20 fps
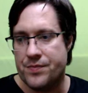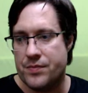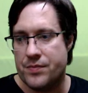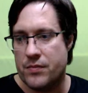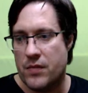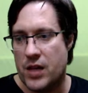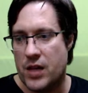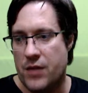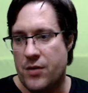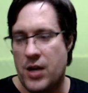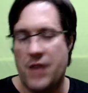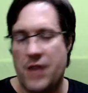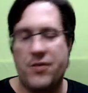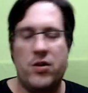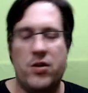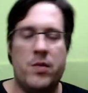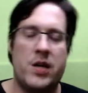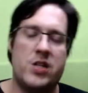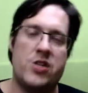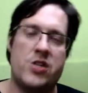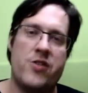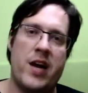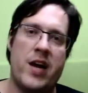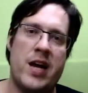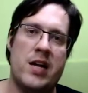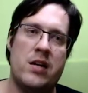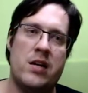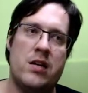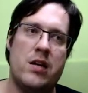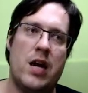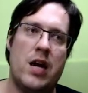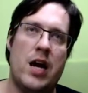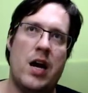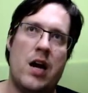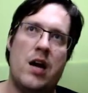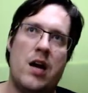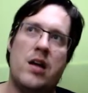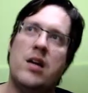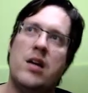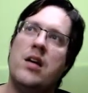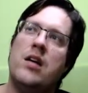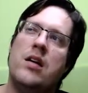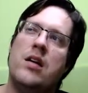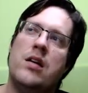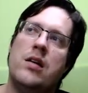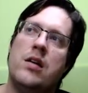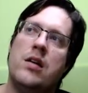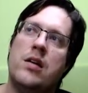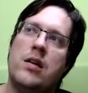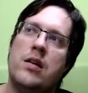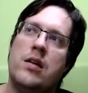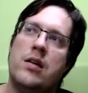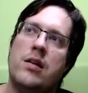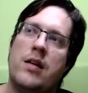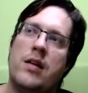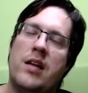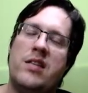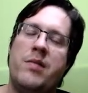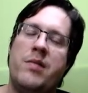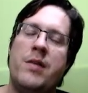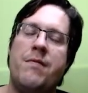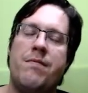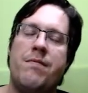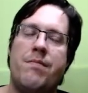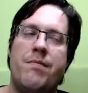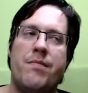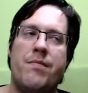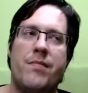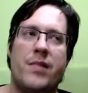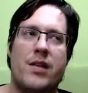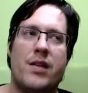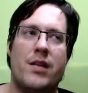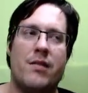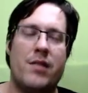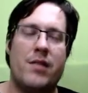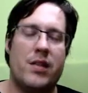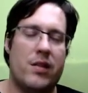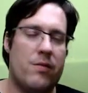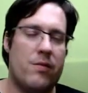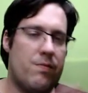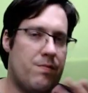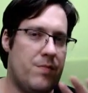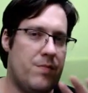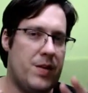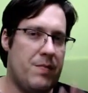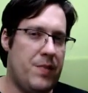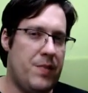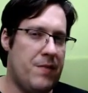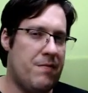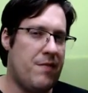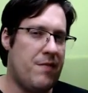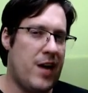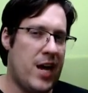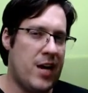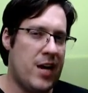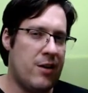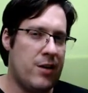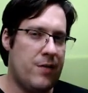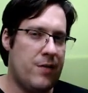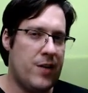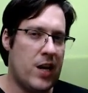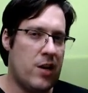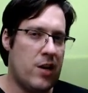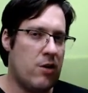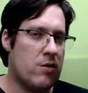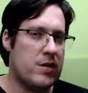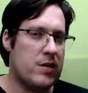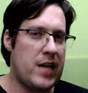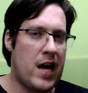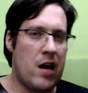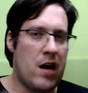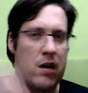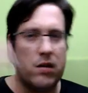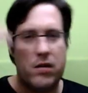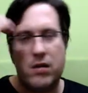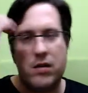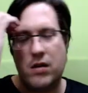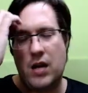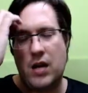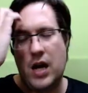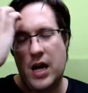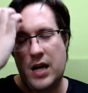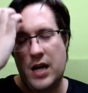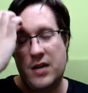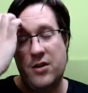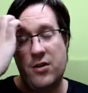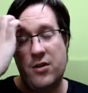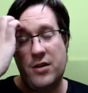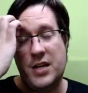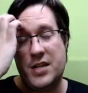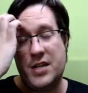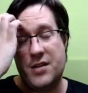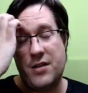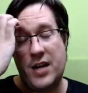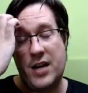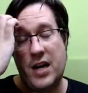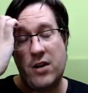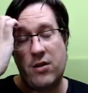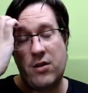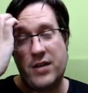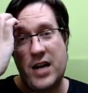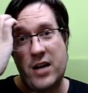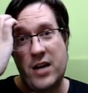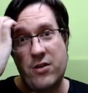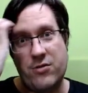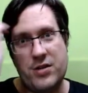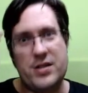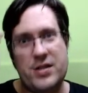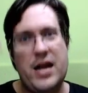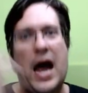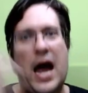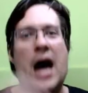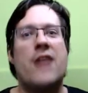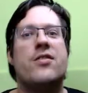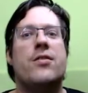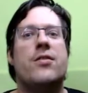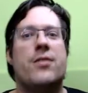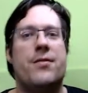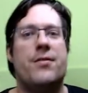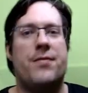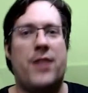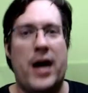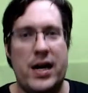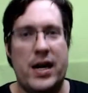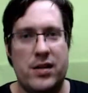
If you have too much strain, it's a bit vague on if you get knocked out. You don't necessarily get knocked out, you're just out of the fight.